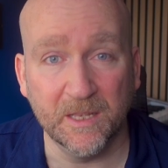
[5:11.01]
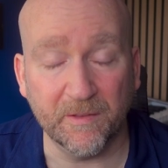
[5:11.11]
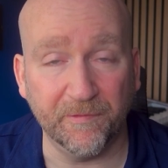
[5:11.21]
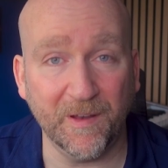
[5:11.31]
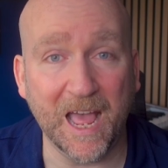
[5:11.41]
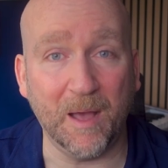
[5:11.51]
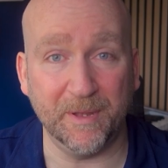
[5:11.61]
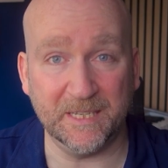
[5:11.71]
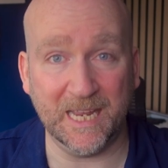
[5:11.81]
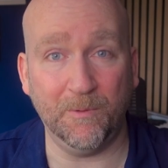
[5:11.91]
the flap
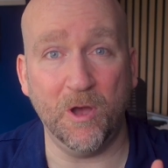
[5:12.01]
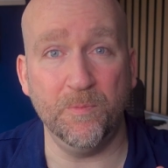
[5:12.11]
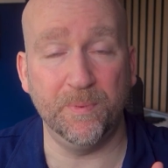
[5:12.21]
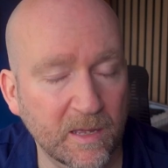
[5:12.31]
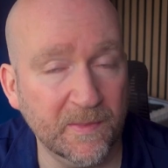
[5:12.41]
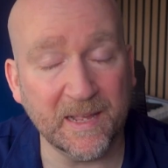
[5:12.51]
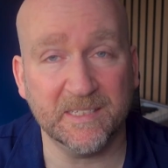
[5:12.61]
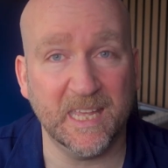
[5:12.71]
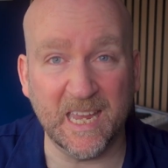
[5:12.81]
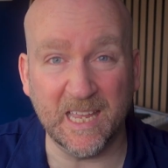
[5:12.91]
is now open and
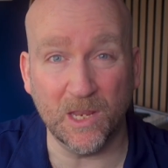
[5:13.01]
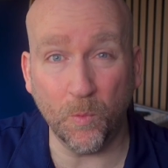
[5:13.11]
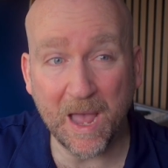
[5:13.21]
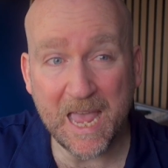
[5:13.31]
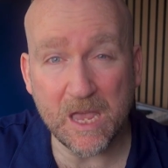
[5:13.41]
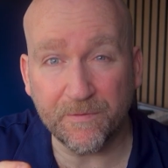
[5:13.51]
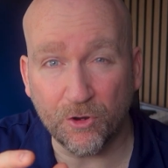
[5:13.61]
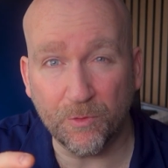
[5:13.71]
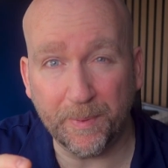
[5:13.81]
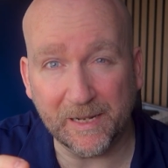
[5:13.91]
that's getting in the way of
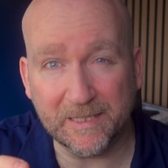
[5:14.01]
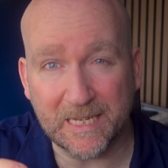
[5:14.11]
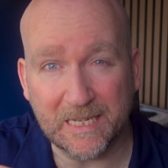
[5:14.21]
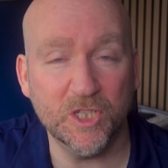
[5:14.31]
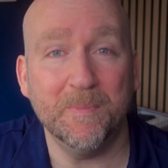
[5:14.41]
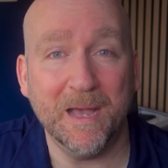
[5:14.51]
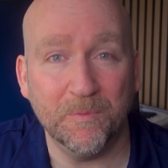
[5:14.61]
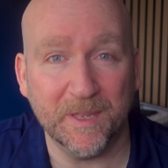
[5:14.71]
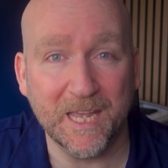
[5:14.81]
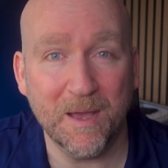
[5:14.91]
your ability to
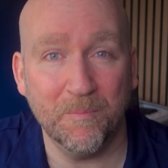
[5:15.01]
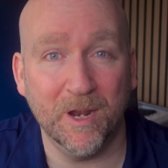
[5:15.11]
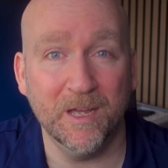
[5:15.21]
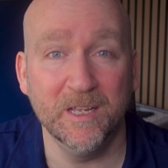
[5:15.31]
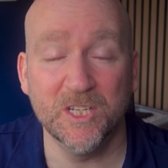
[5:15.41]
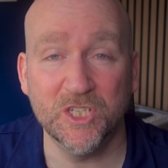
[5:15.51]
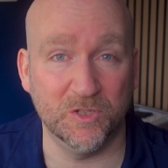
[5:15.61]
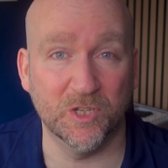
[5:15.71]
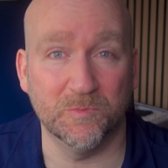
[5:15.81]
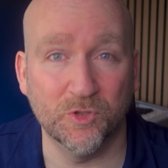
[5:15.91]
mount the camera to
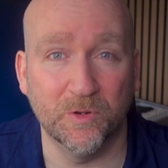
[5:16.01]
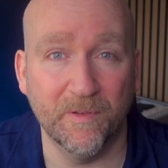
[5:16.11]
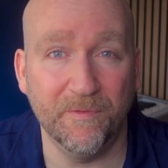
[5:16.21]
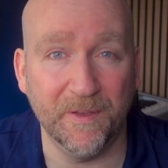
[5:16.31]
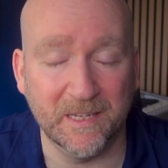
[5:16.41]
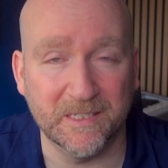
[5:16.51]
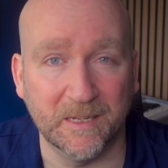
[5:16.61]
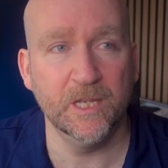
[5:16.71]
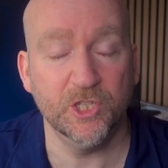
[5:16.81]
some sort of a fixing.